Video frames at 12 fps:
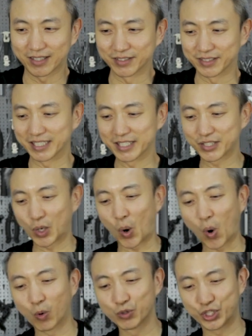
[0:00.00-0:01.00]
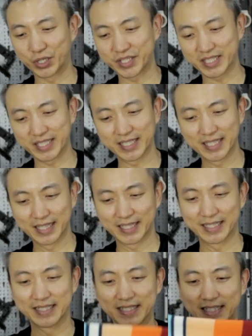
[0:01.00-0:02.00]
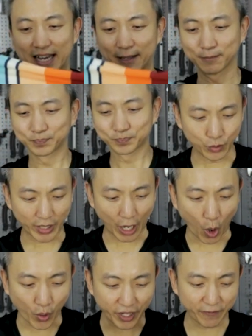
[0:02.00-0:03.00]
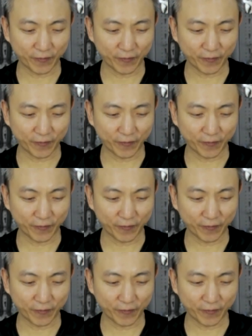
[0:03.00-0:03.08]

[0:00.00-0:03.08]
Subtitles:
on this whole jersey is that you can only